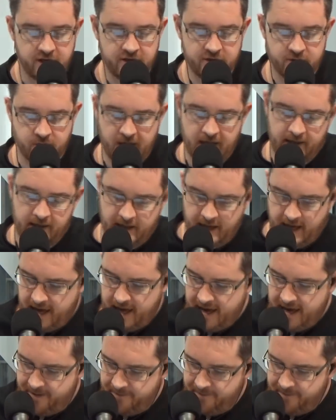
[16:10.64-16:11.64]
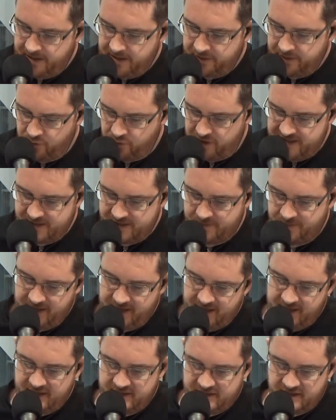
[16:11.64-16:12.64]
as well, and the reason
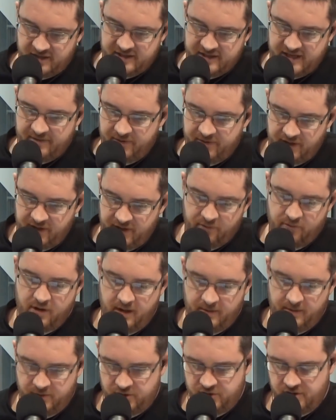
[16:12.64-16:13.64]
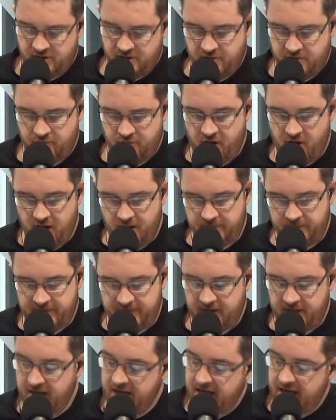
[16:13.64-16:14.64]
being is because everything that Rob just sort of robbed.
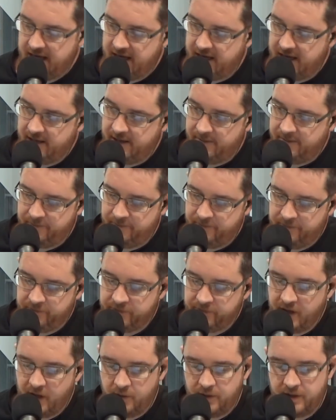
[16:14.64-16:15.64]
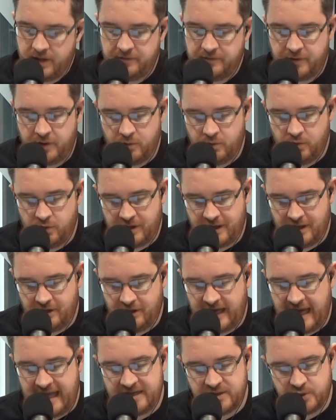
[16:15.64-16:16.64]
No, if you look at
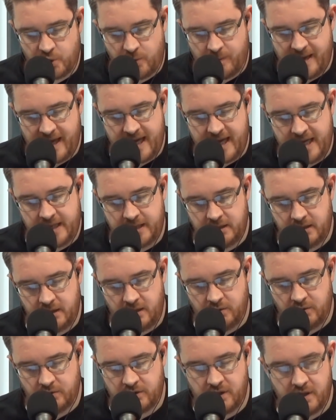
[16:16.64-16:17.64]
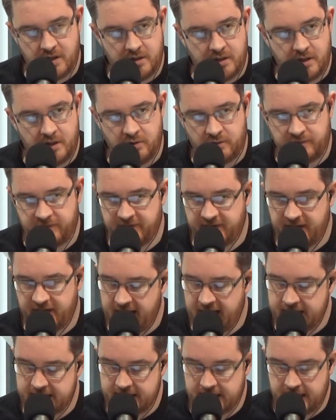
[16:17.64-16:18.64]
Alan Jouban, he looked fantastic.